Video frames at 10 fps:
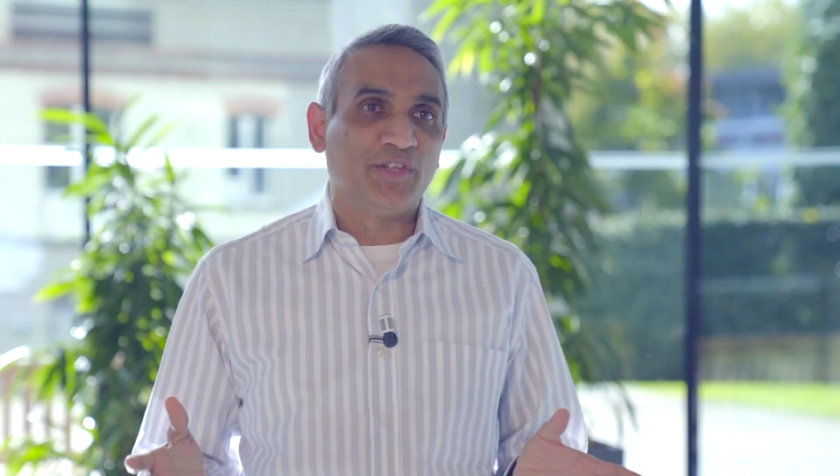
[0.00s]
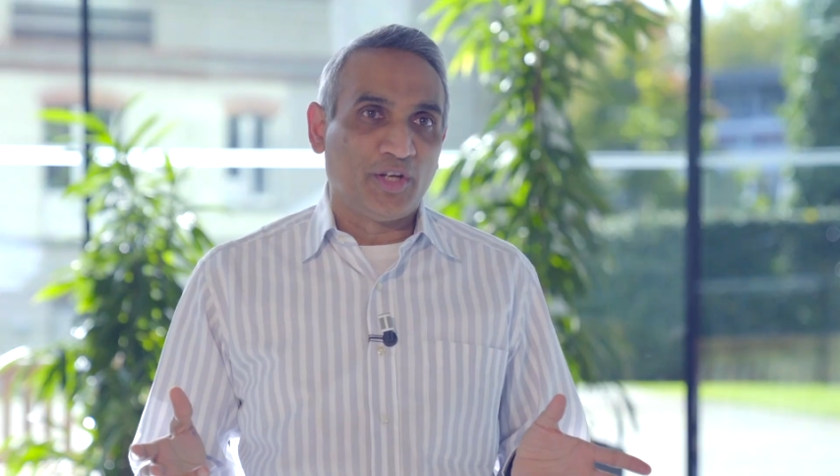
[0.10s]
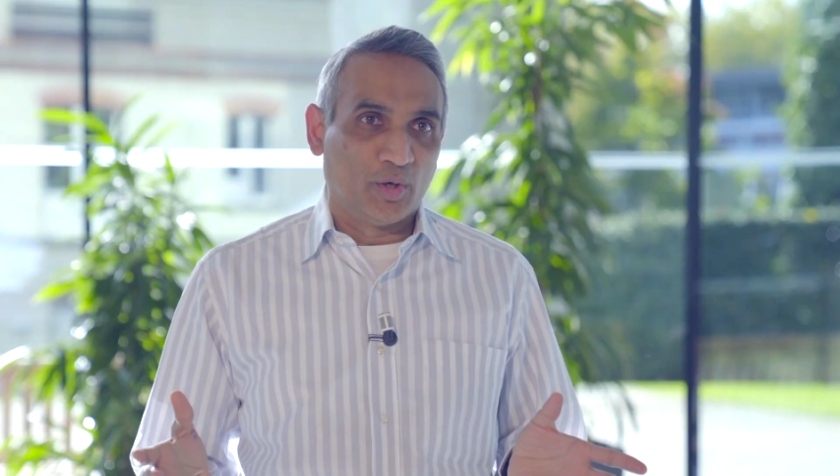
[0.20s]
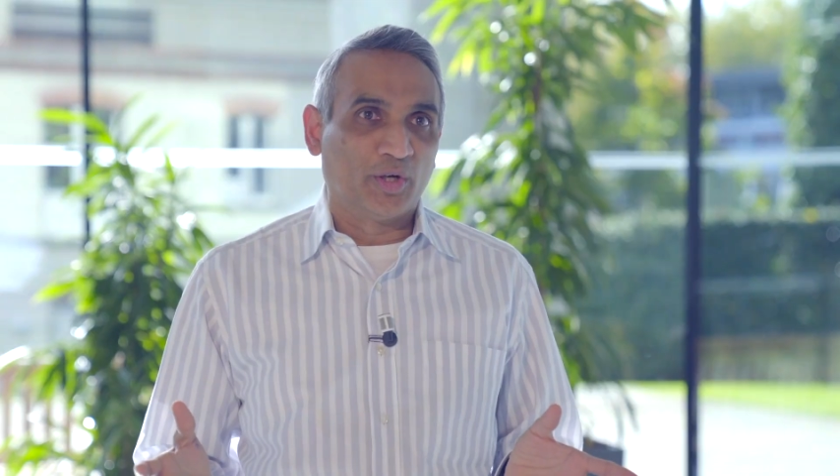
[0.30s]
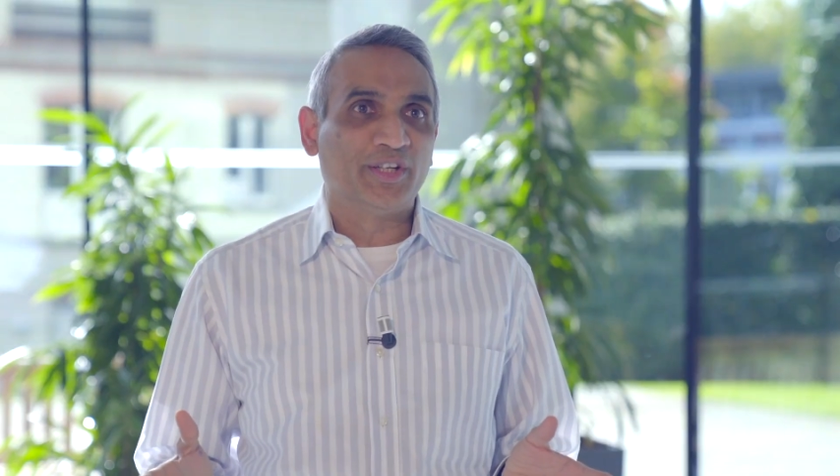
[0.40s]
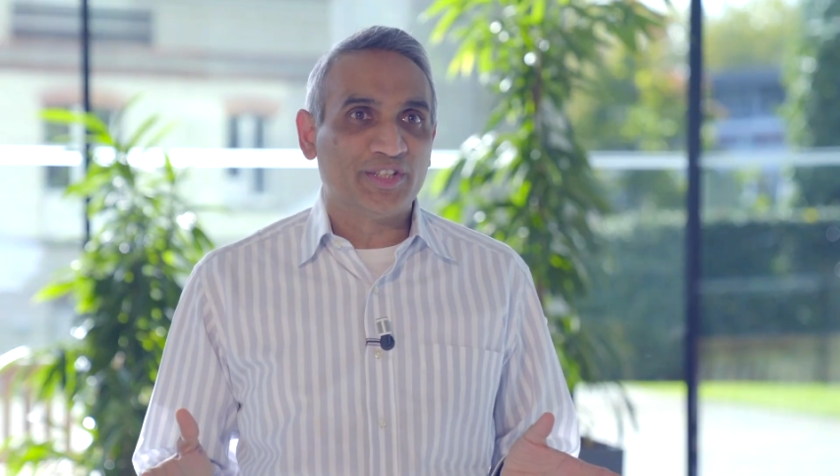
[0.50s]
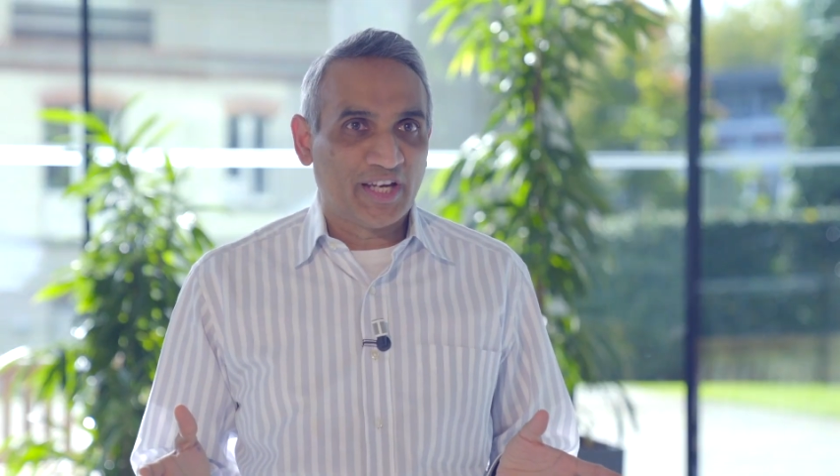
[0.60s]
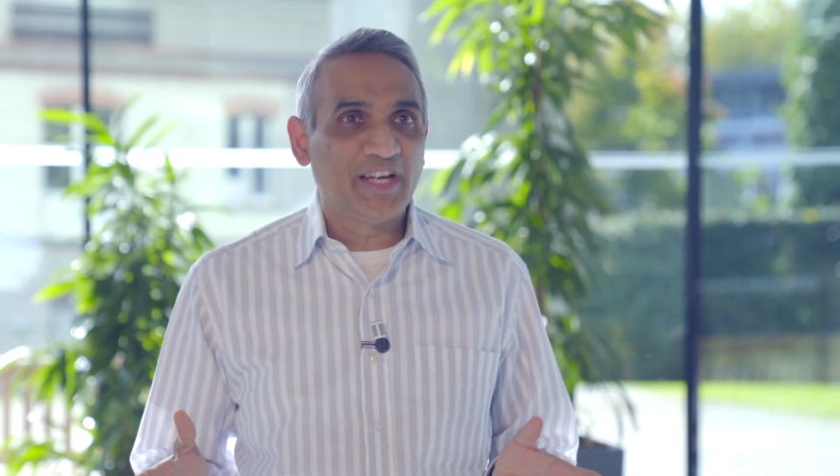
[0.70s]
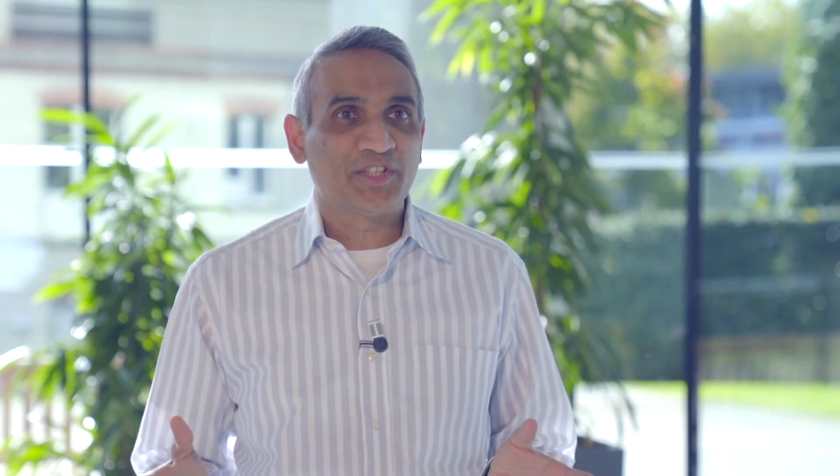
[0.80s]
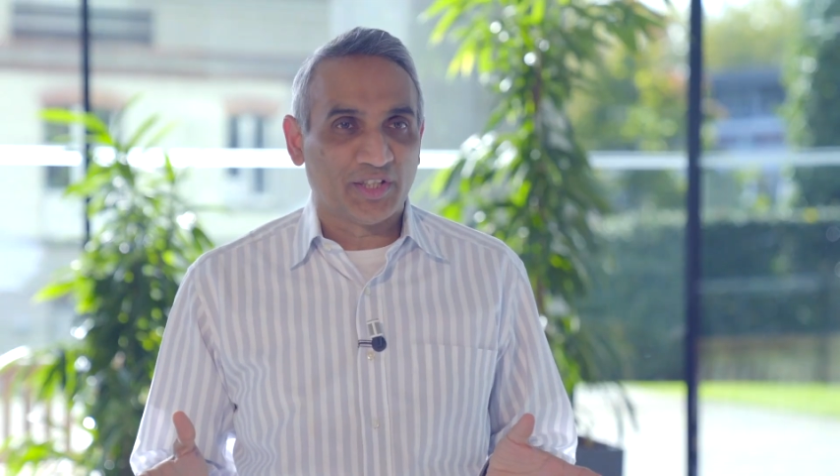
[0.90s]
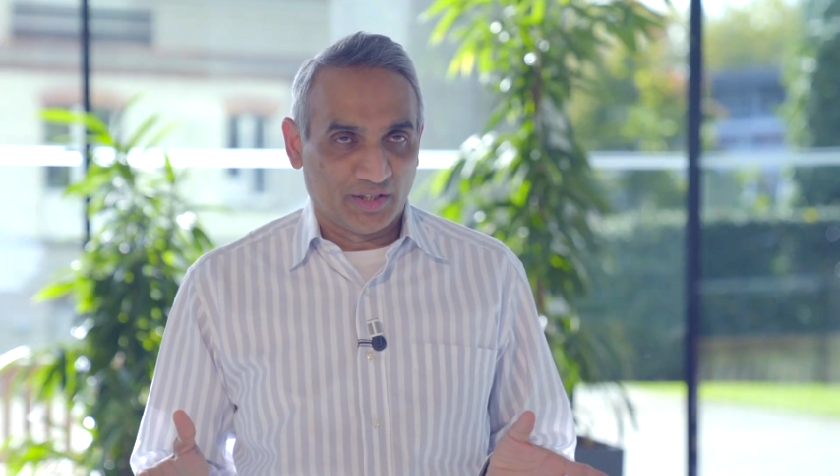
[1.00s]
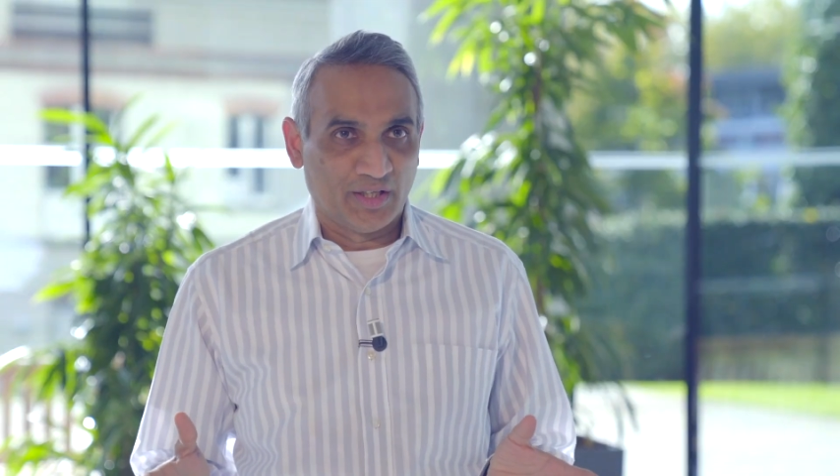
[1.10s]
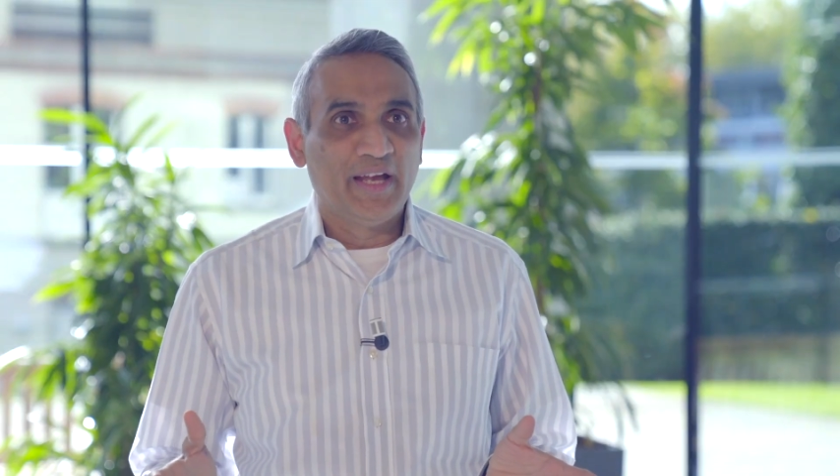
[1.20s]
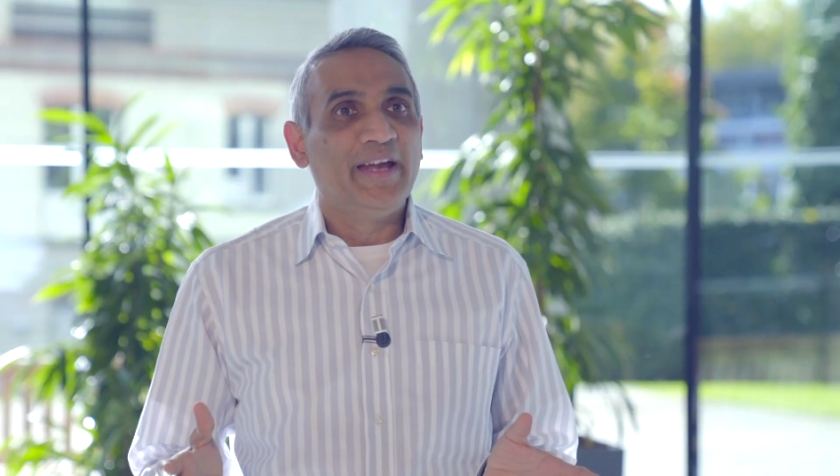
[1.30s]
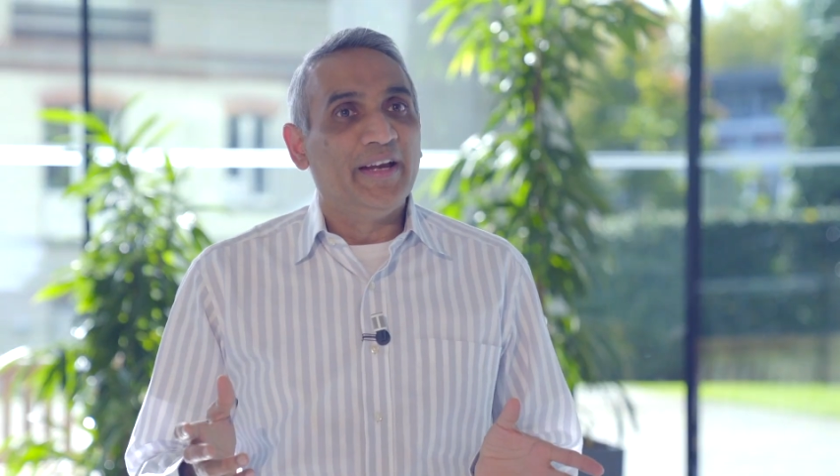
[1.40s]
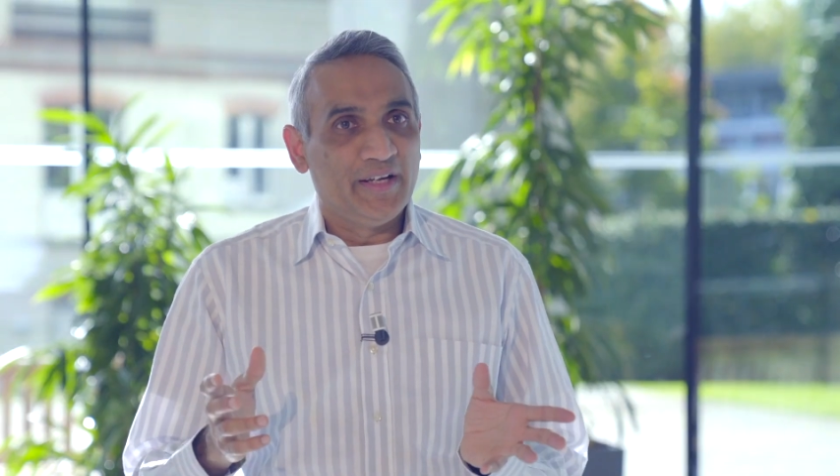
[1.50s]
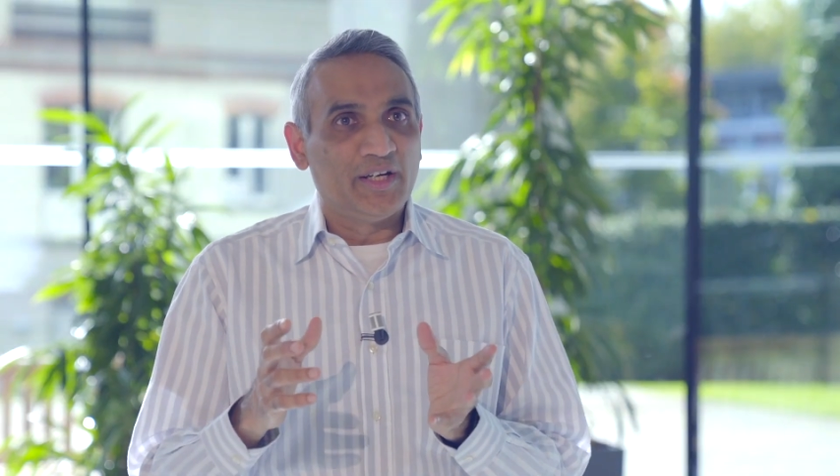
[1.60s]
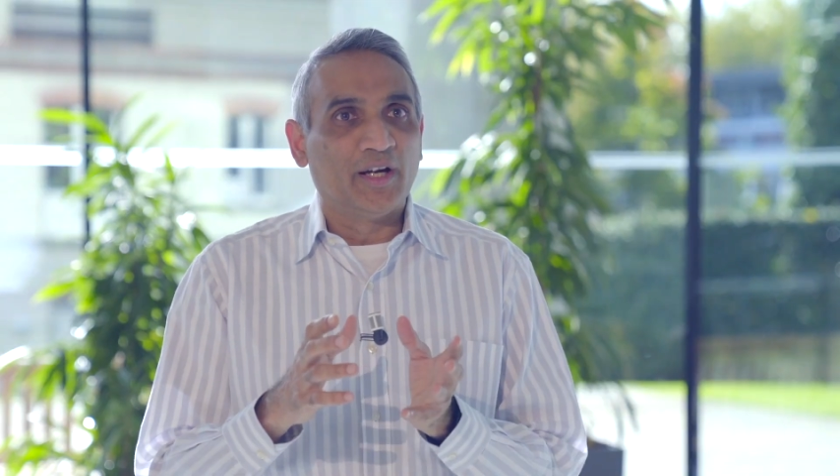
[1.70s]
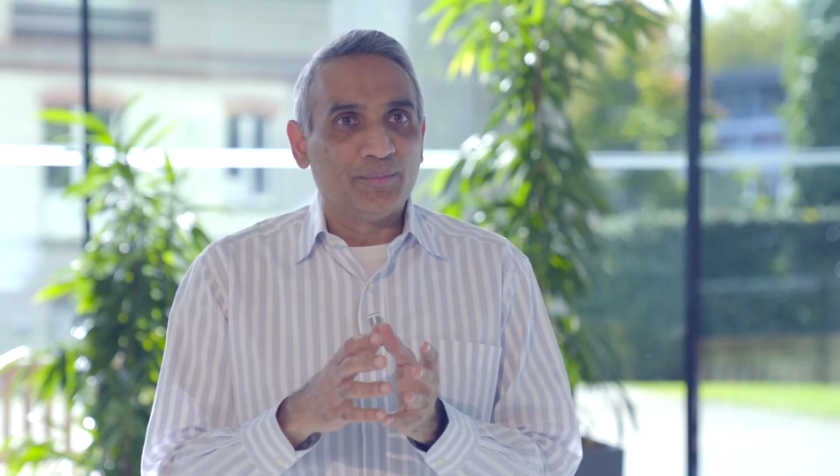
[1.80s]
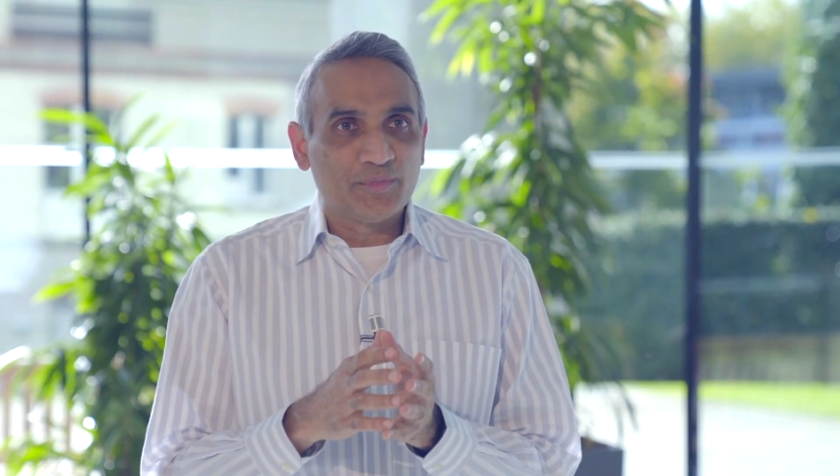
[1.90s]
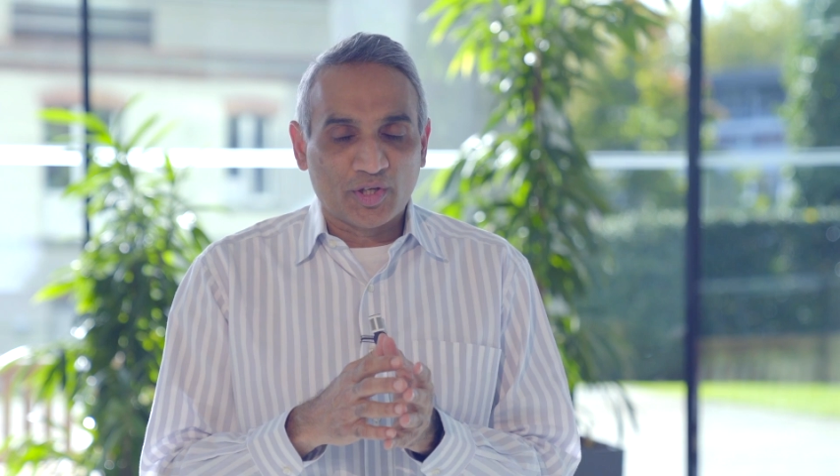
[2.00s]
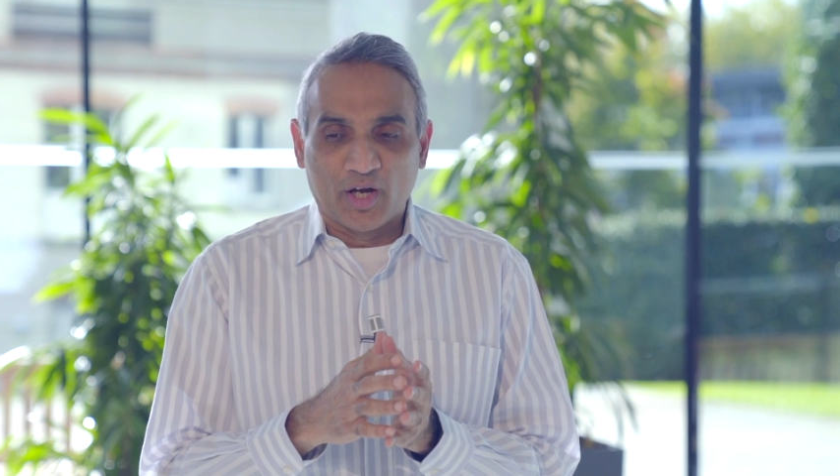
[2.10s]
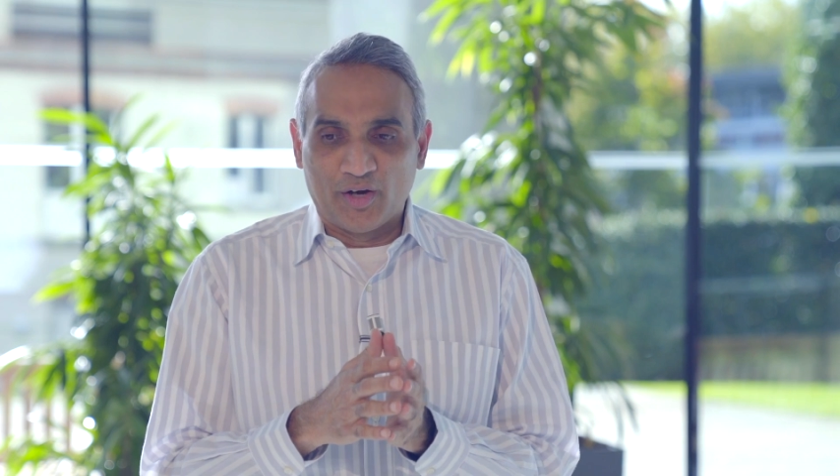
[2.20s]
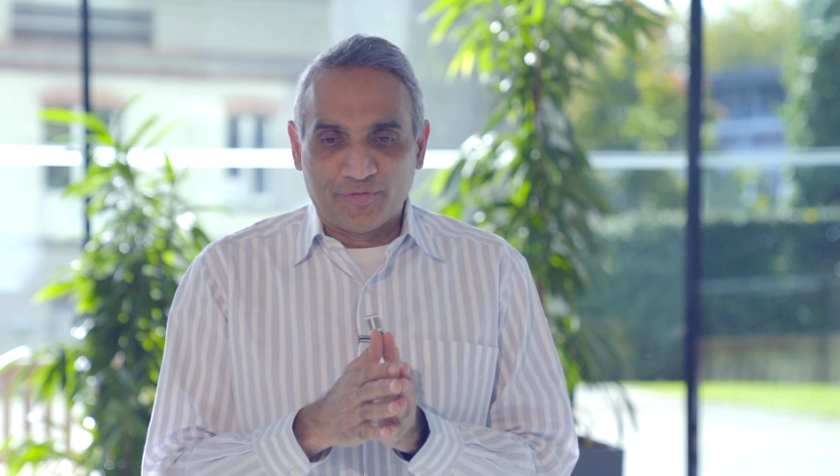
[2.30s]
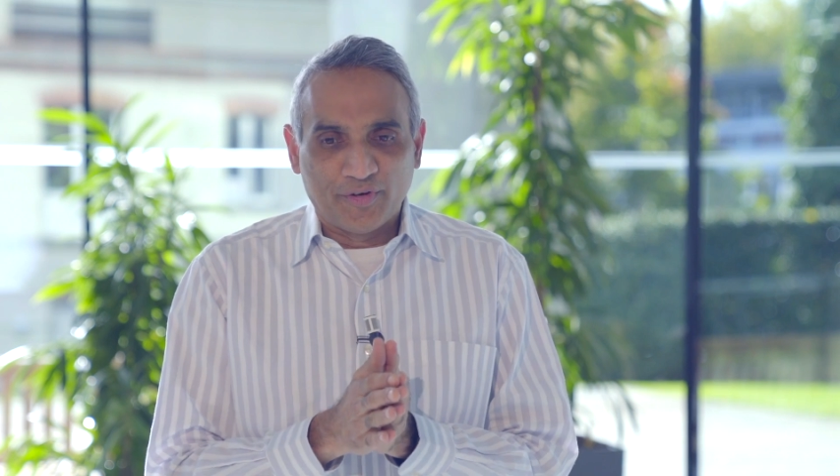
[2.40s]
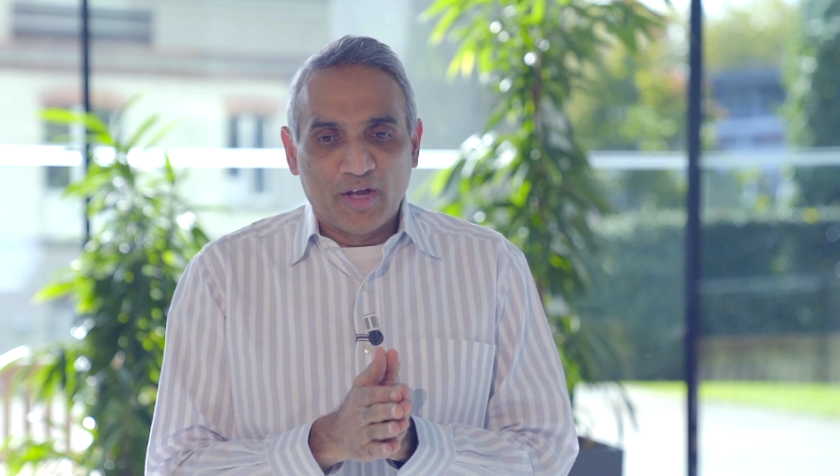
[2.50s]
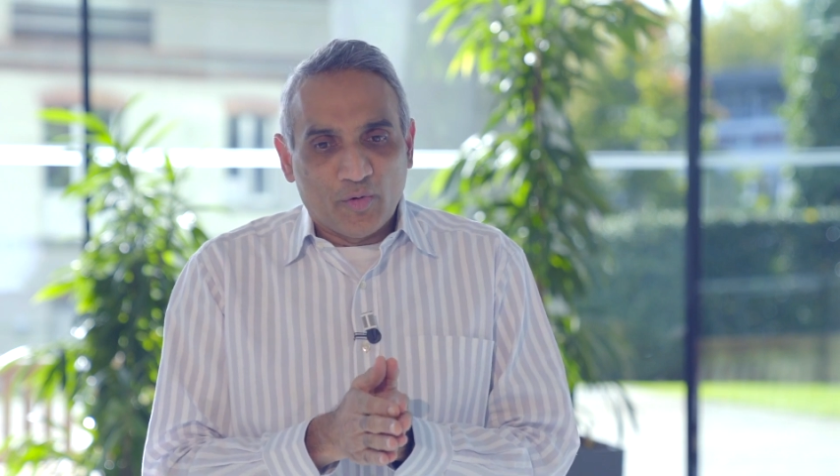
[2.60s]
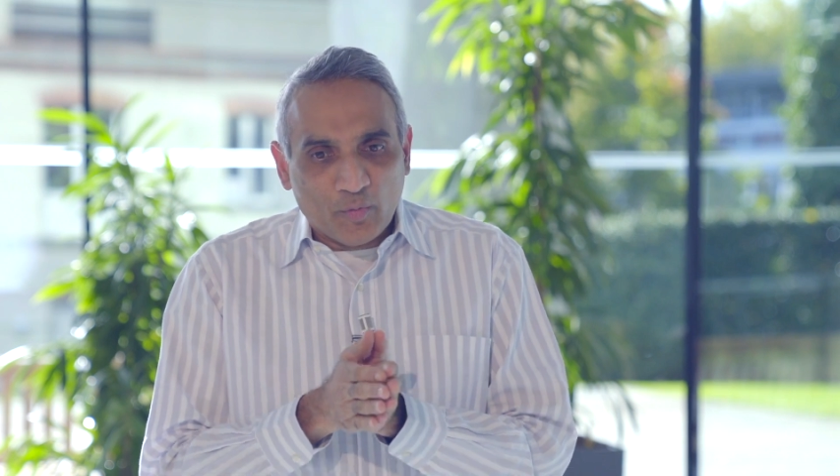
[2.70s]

in the organization in terms of